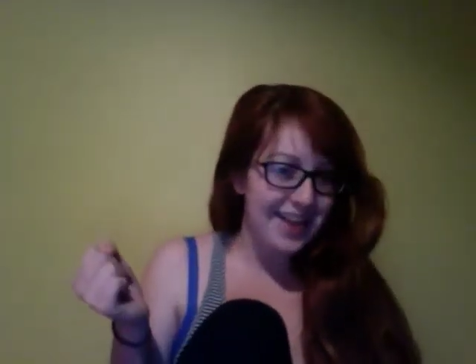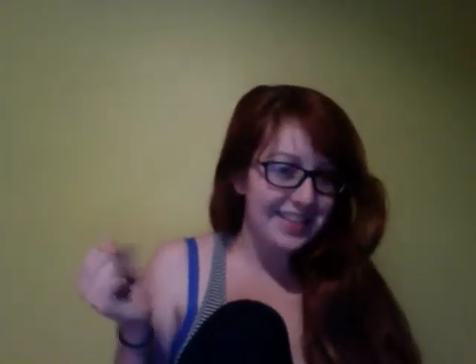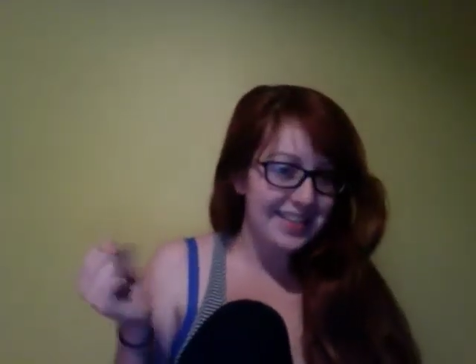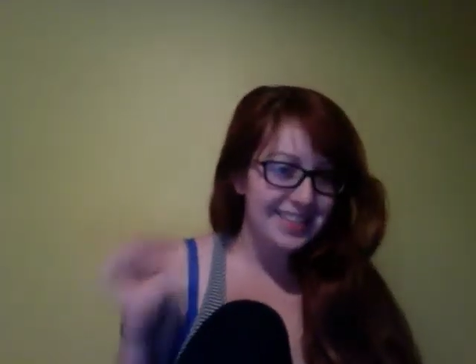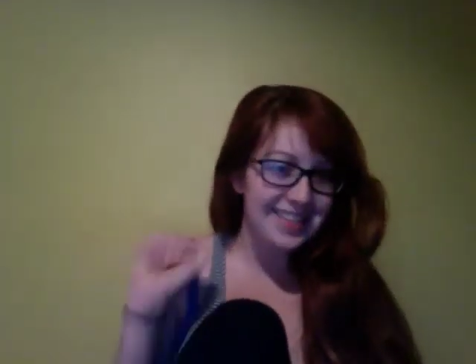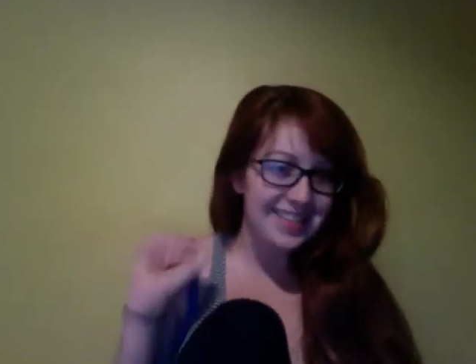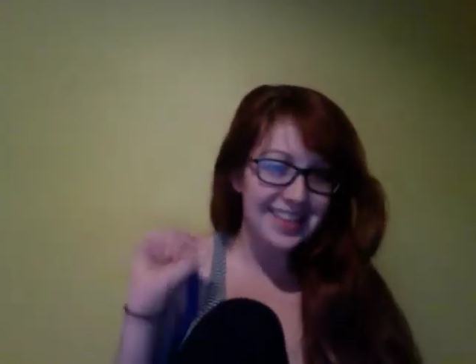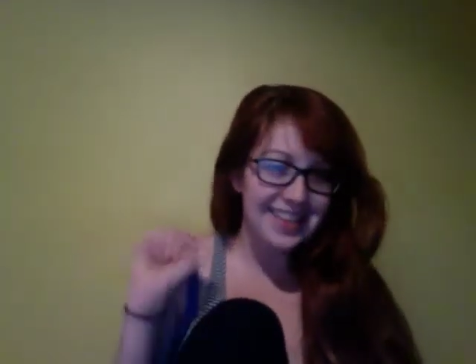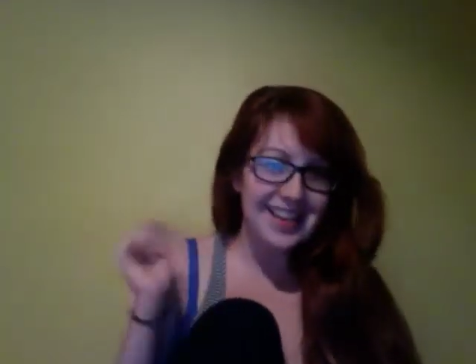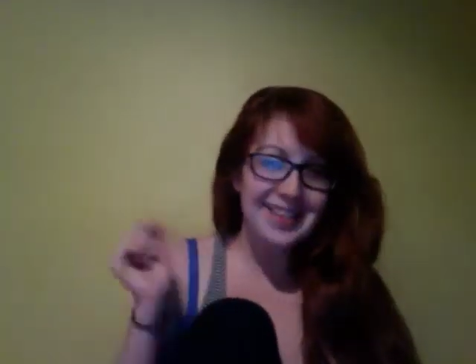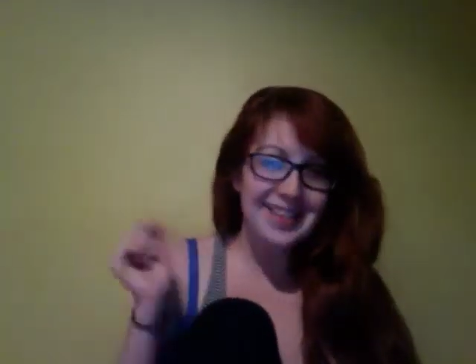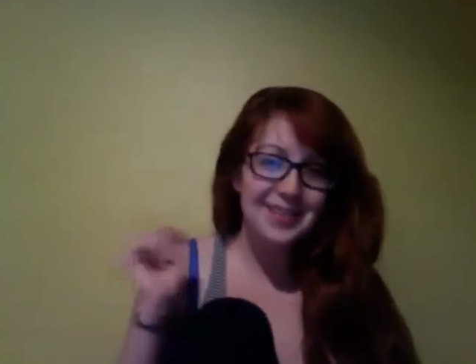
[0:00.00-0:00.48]

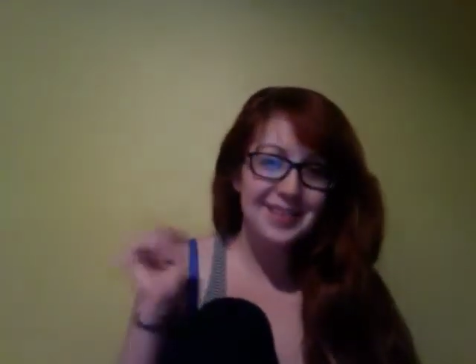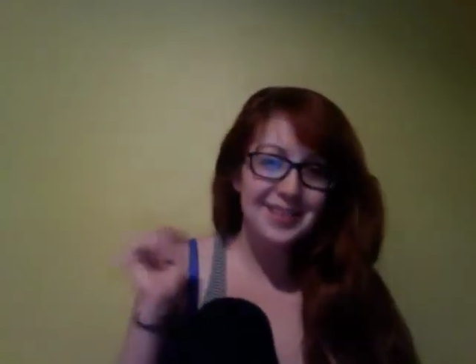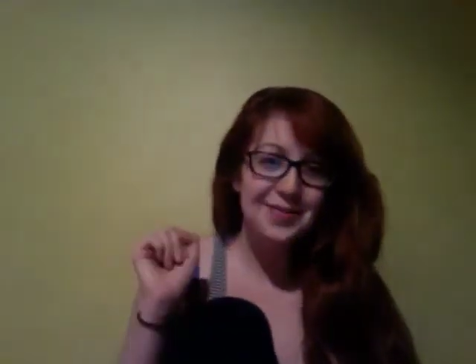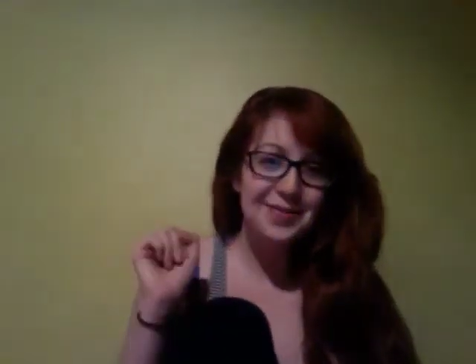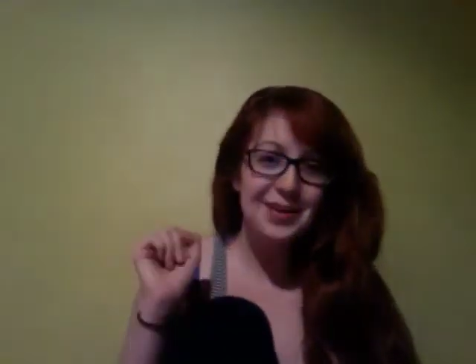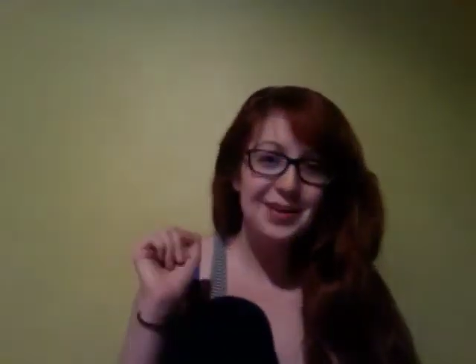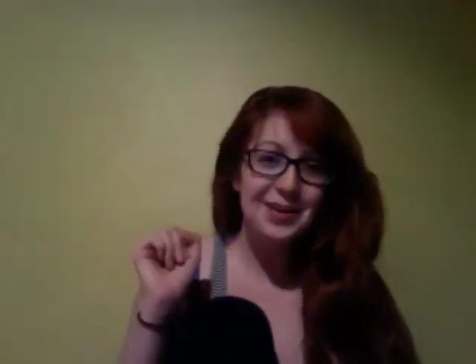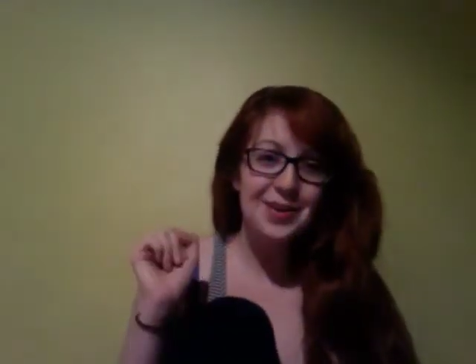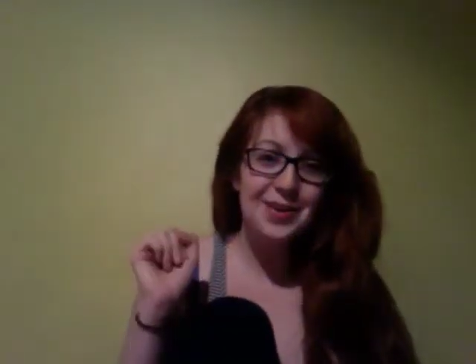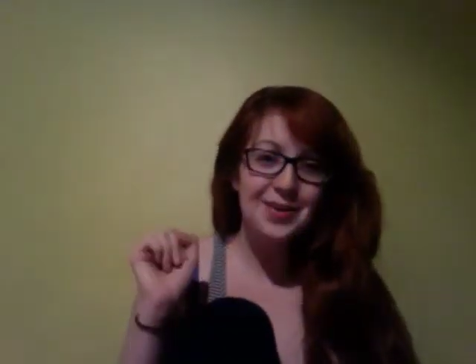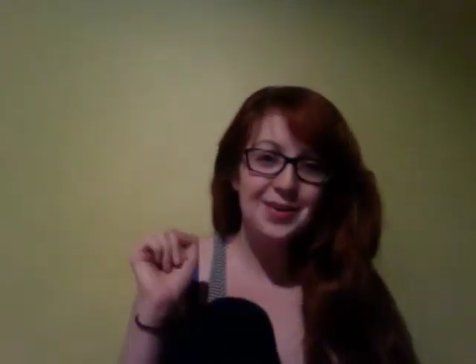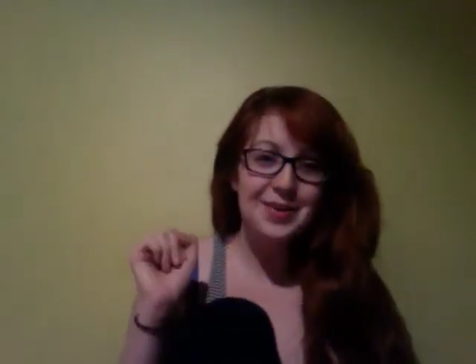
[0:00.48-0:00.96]
today's
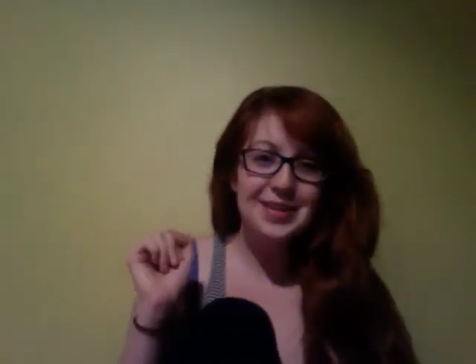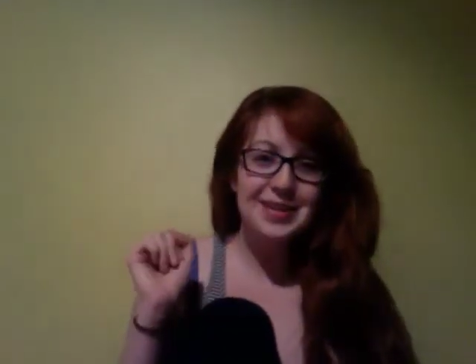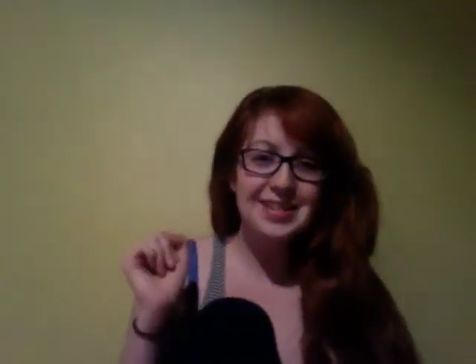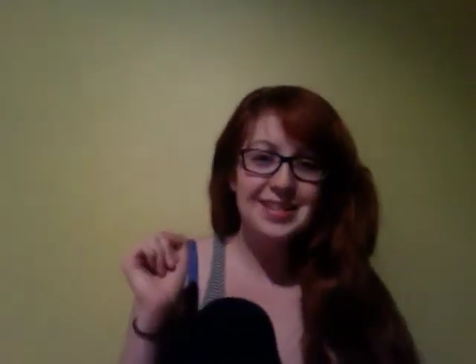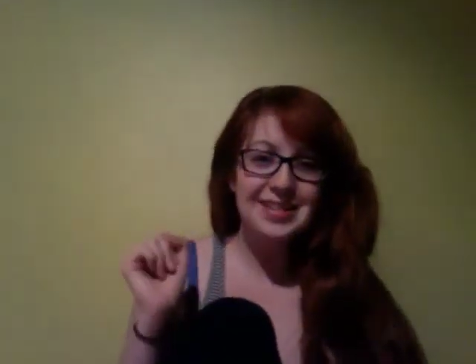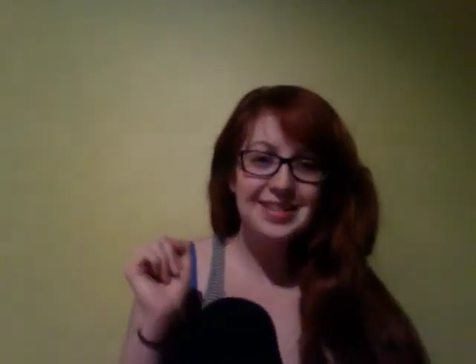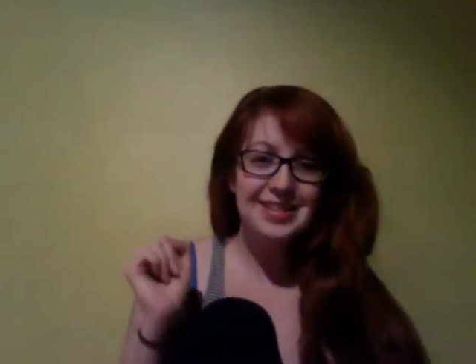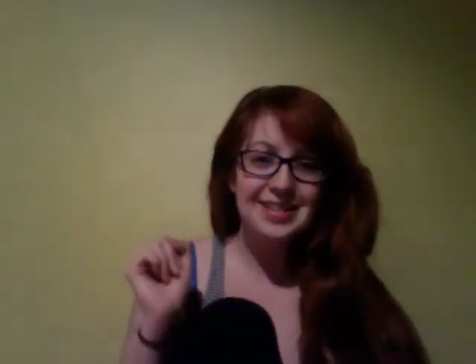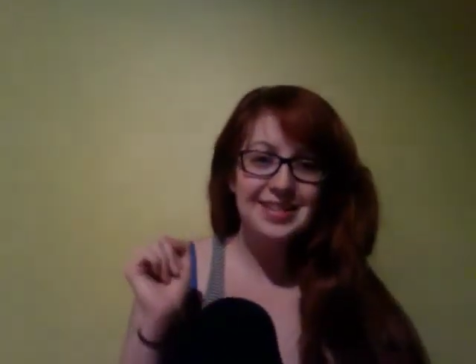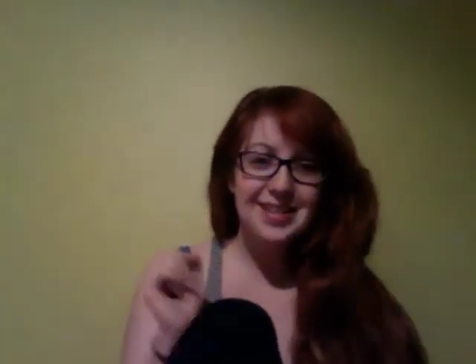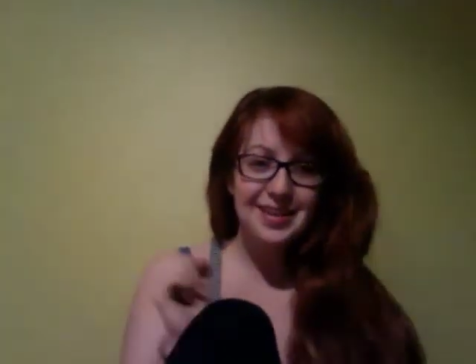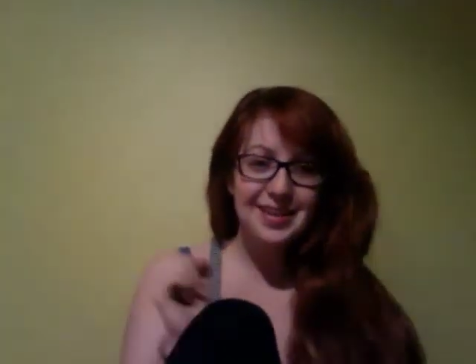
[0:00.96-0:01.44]
video is
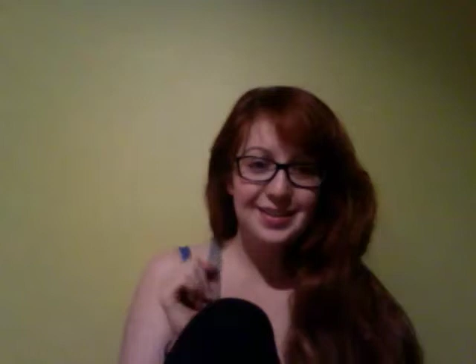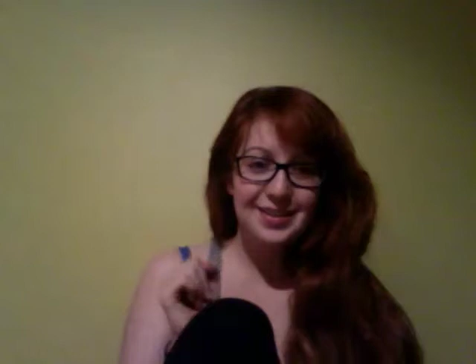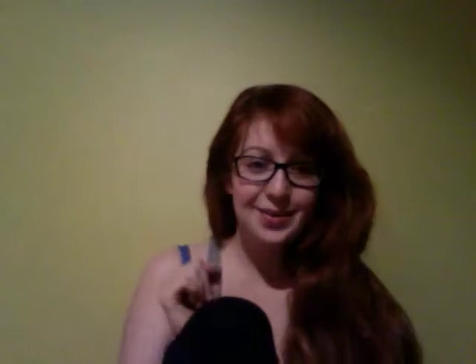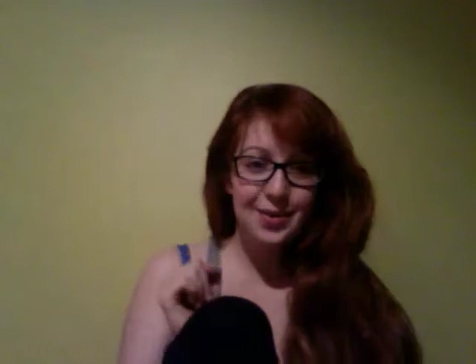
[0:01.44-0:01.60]
just